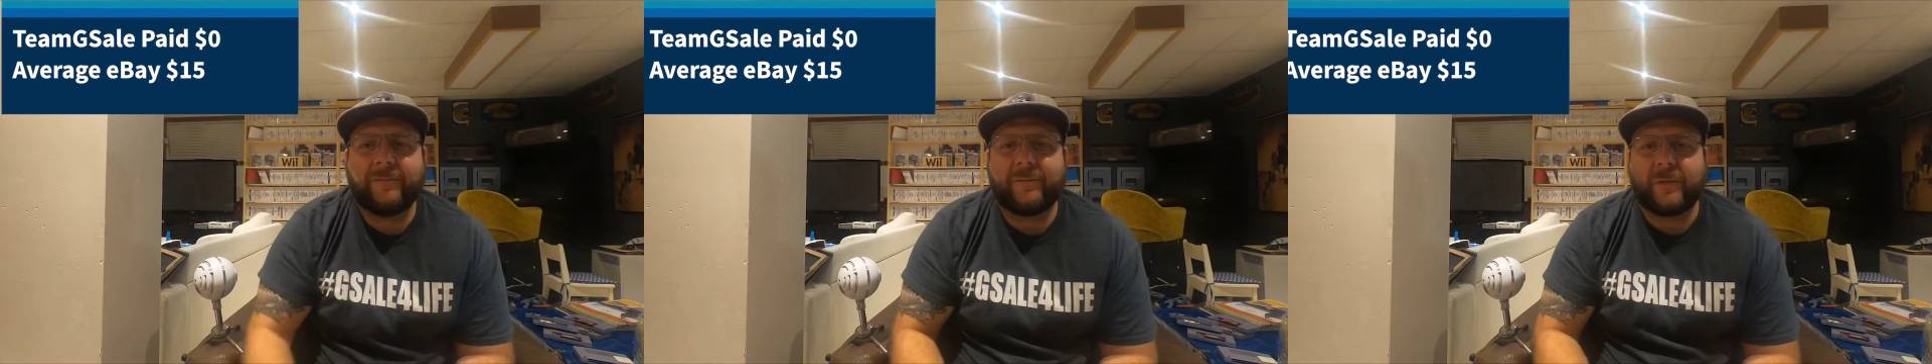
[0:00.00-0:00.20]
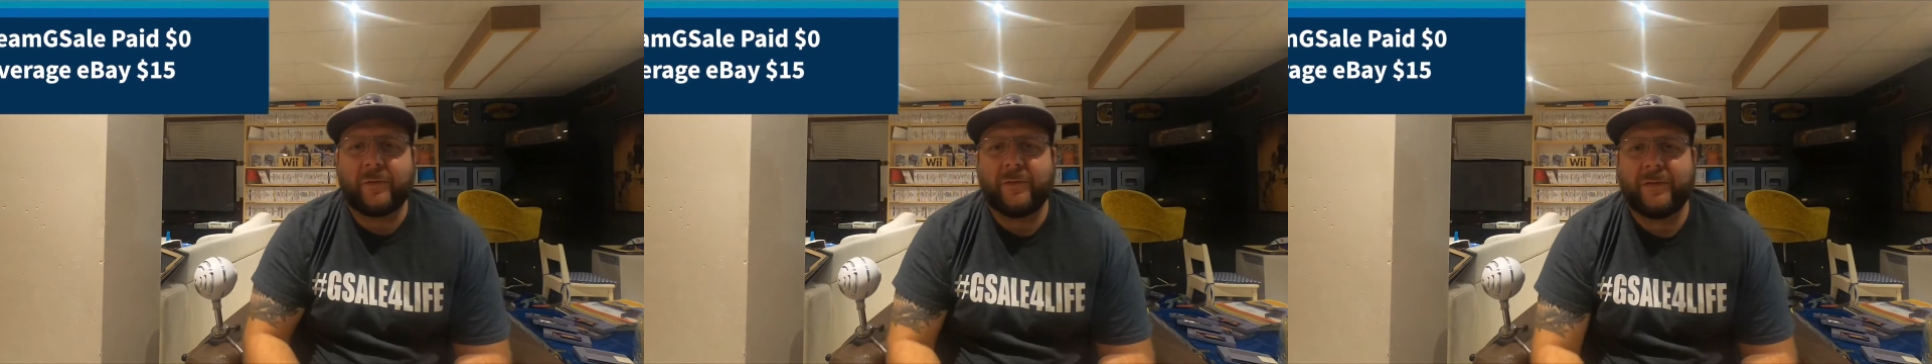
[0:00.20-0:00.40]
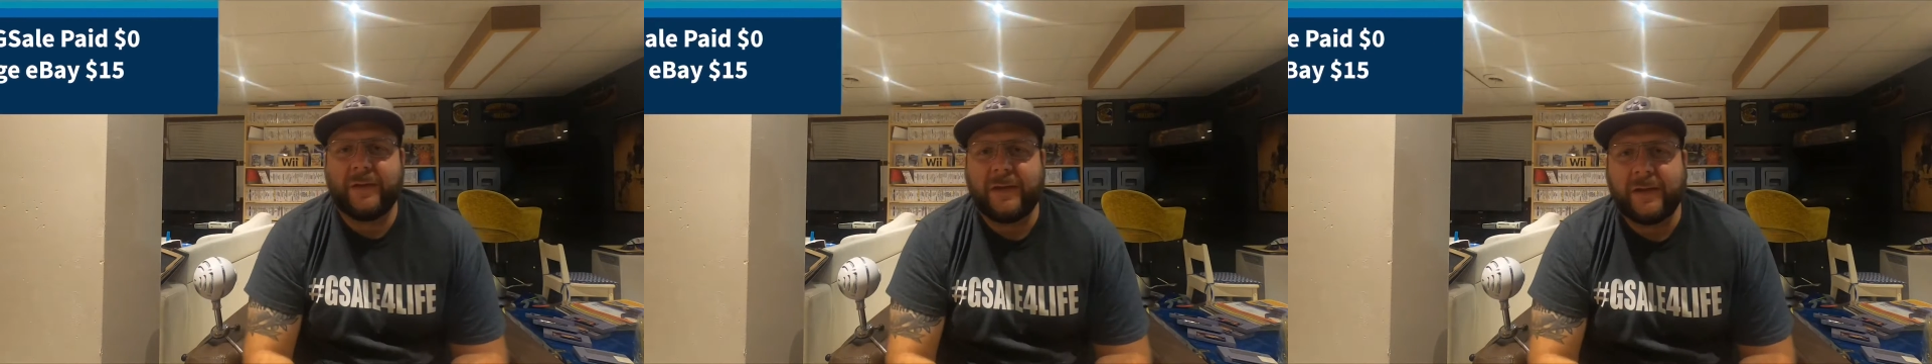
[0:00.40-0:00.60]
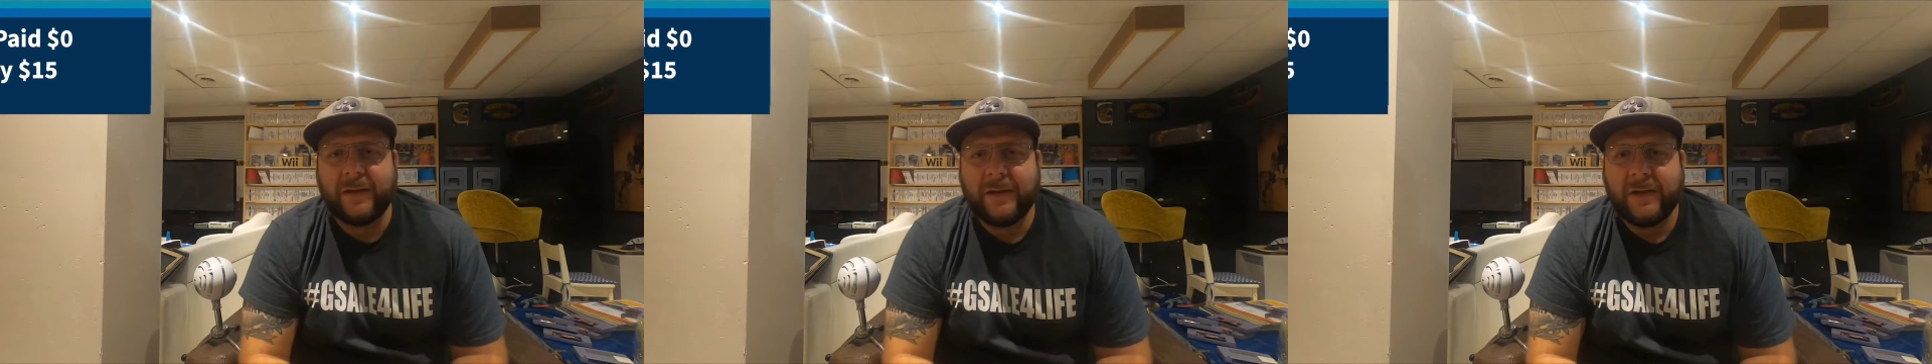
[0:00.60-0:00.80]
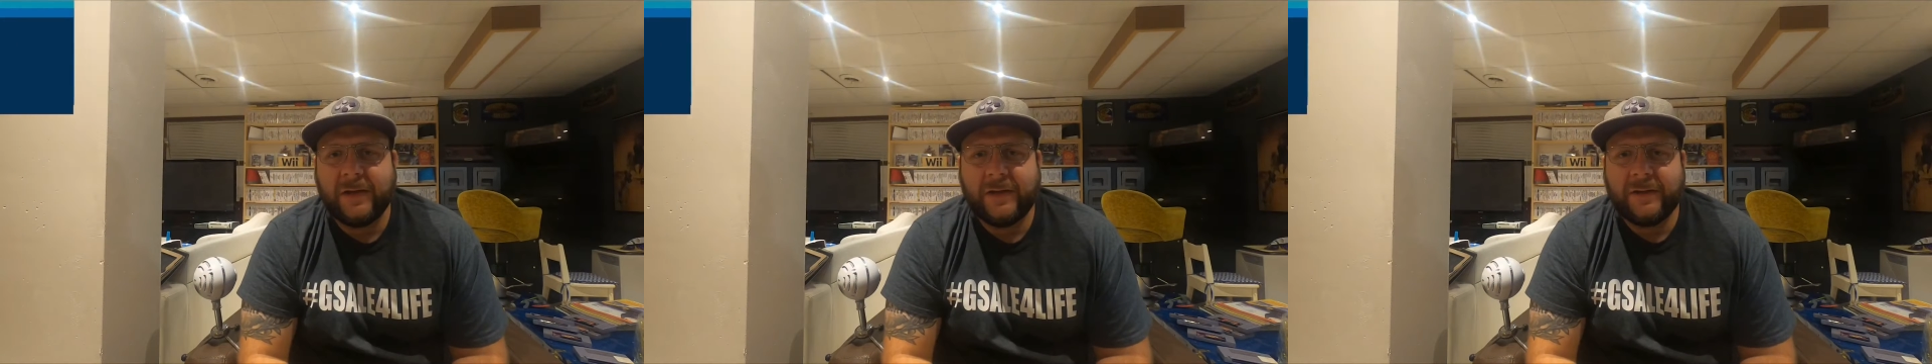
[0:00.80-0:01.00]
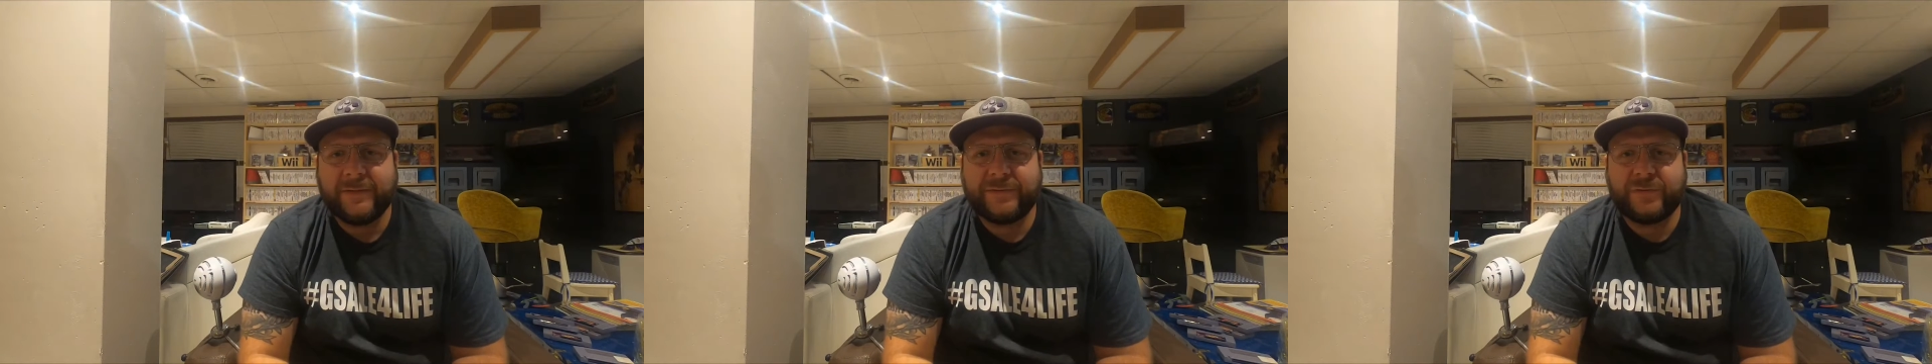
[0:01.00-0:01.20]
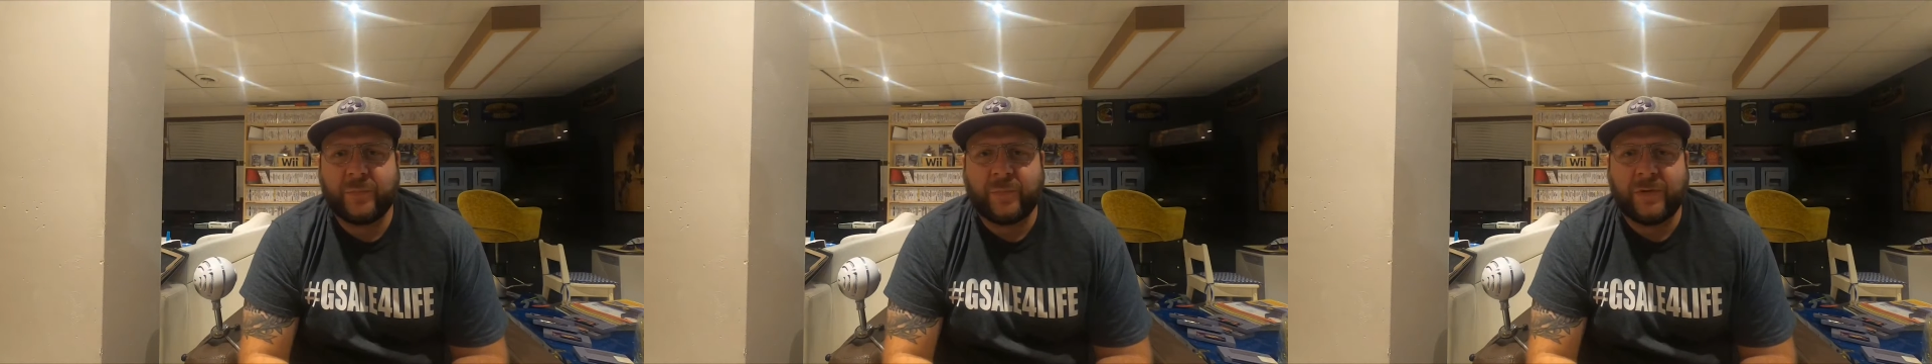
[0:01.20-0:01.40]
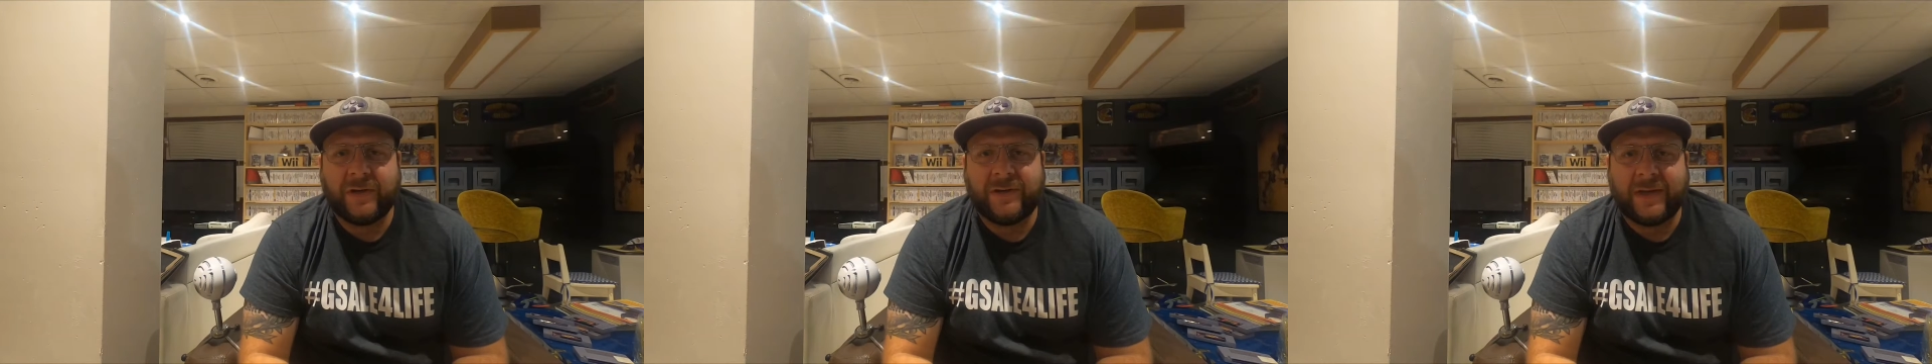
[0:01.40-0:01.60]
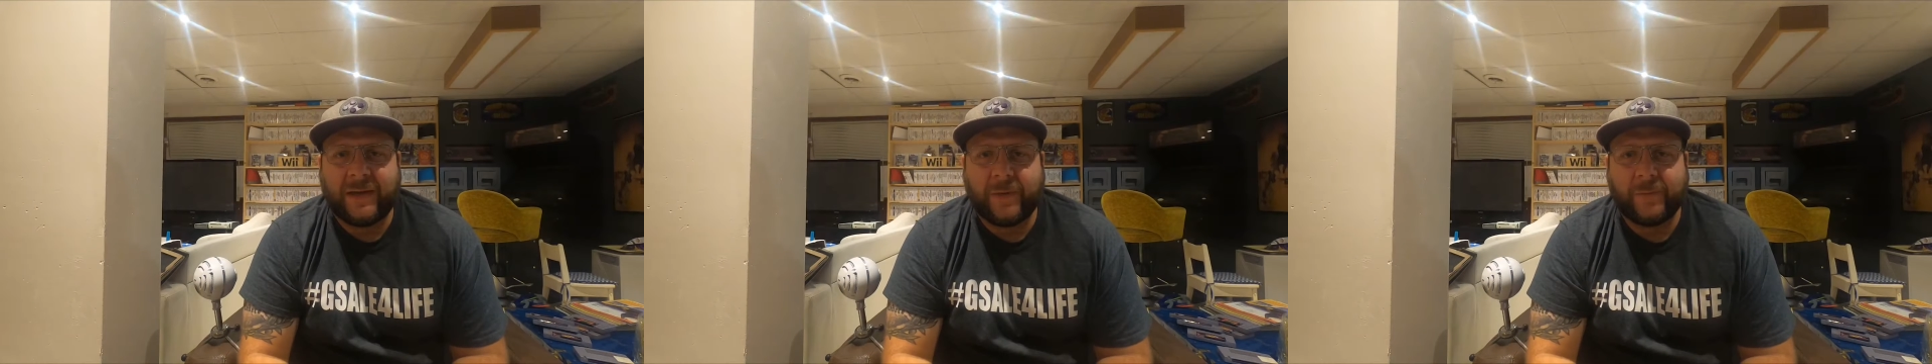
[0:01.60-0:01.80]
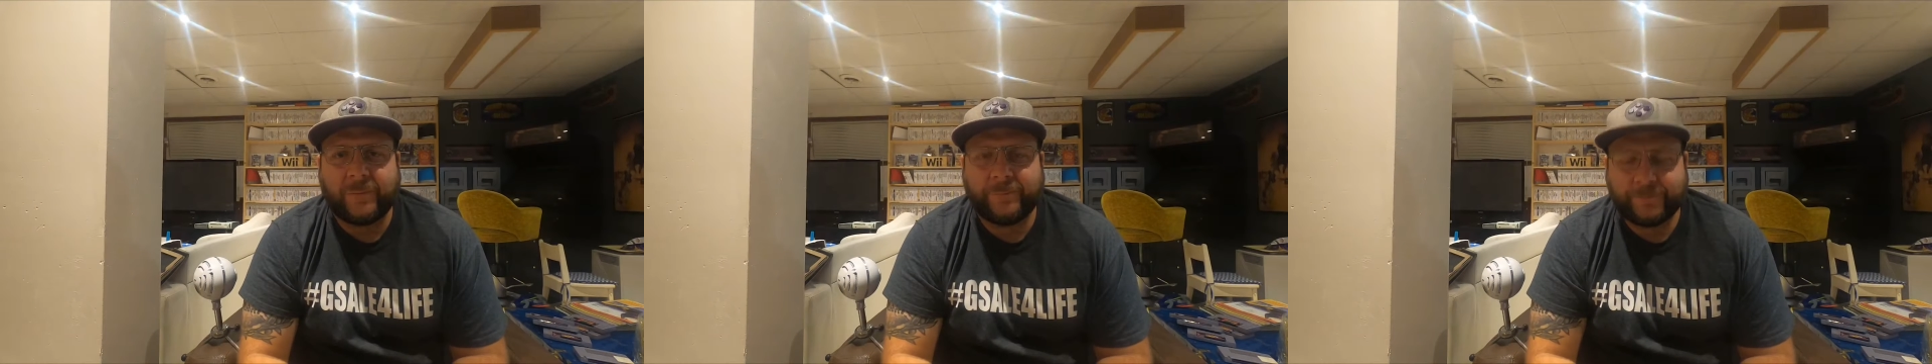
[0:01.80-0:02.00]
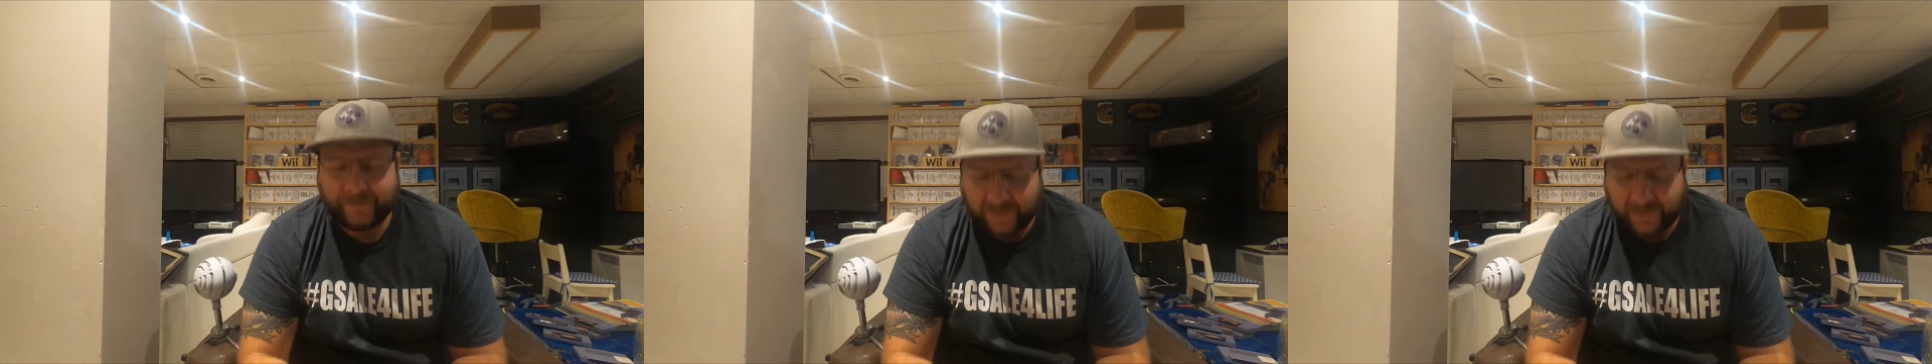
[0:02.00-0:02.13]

for the Super Nintendo.